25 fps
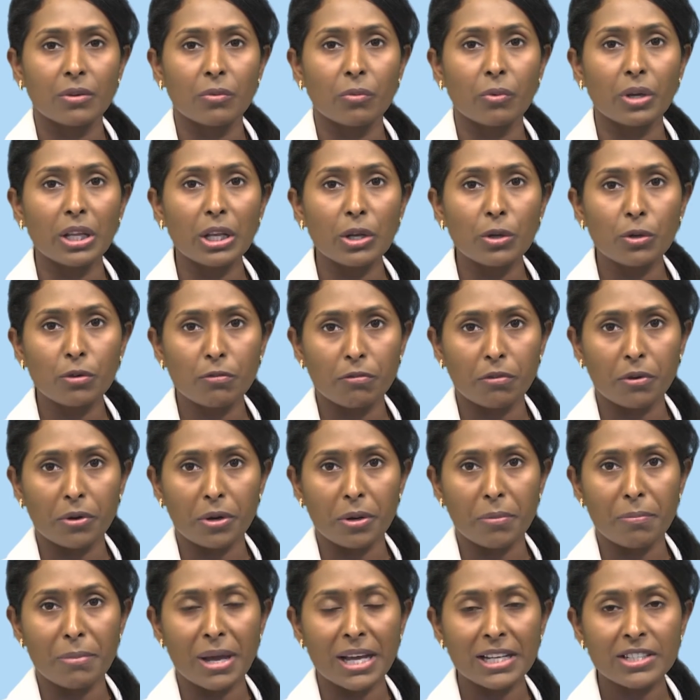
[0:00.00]
we look for
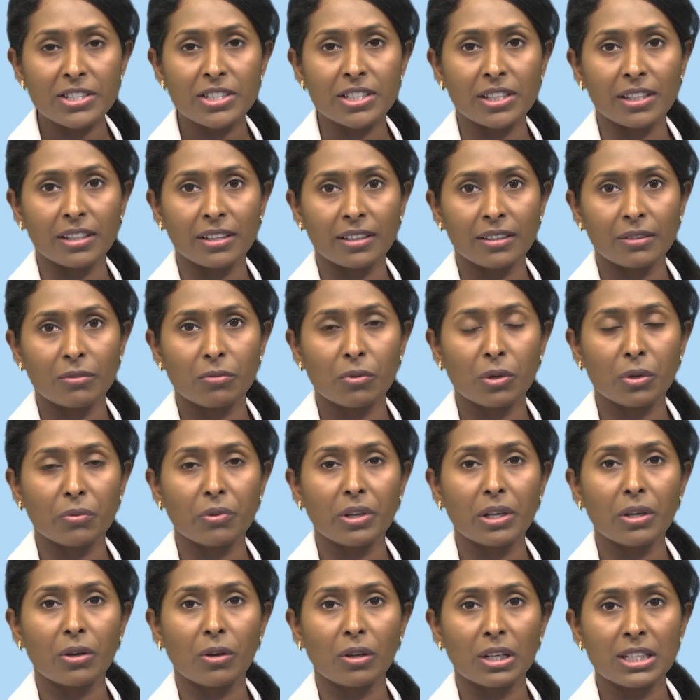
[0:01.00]
a matching, what
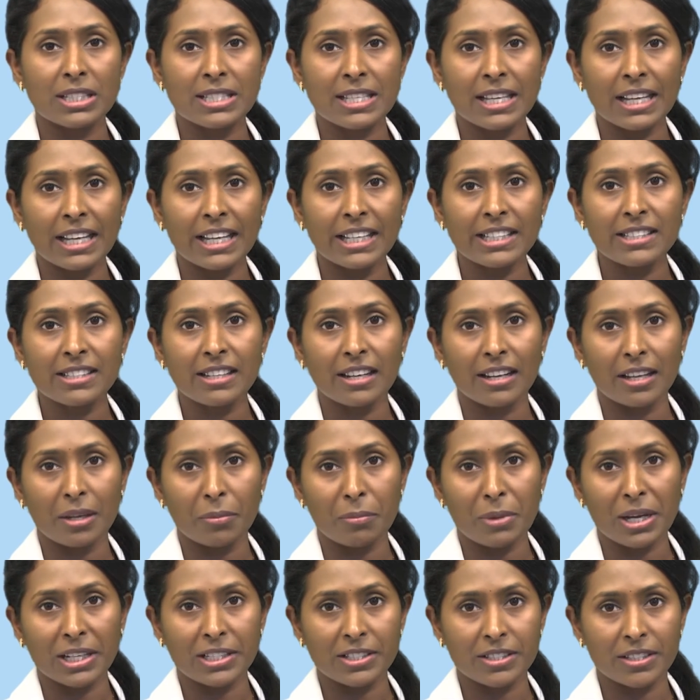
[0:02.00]
we call as a HLA
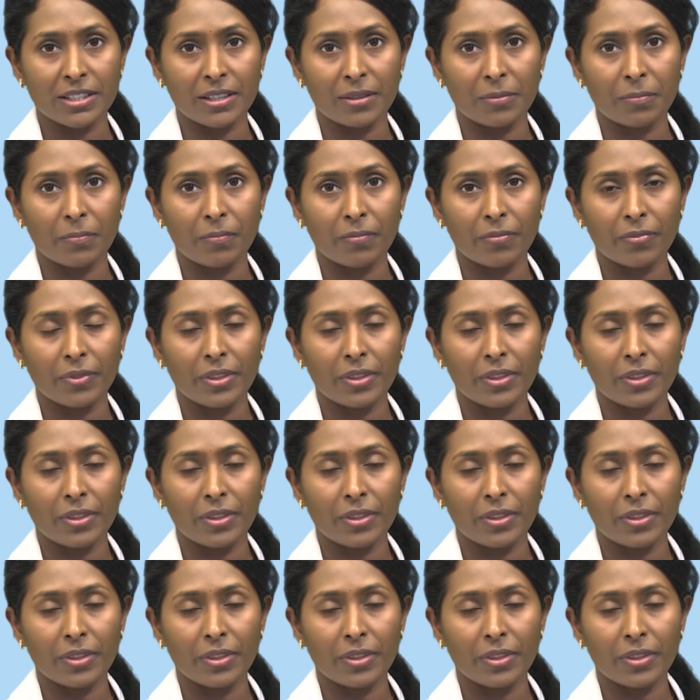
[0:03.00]
matching,